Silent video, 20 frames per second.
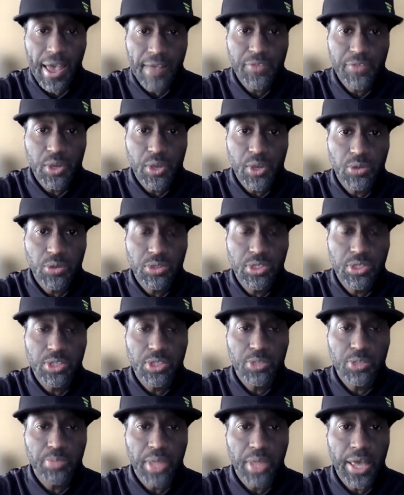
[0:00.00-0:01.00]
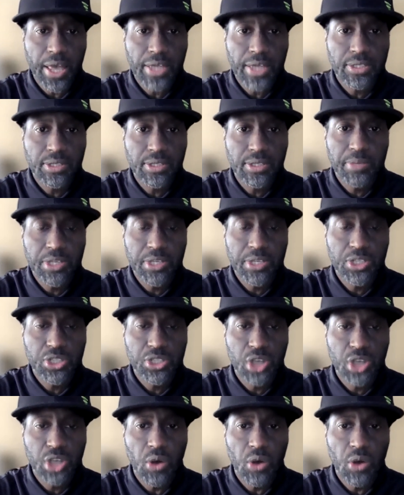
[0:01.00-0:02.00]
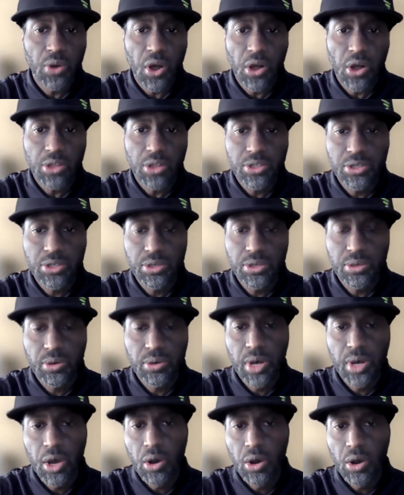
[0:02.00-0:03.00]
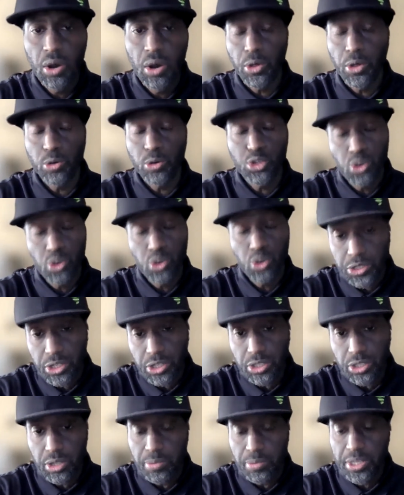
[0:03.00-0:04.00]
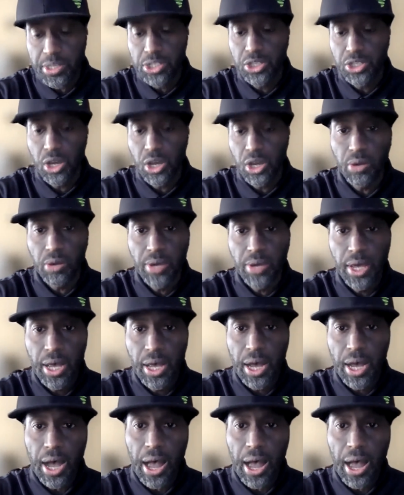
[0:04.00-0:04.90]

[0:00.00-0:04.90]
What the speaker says: have those displays to be shown onto, or those sources to be shown.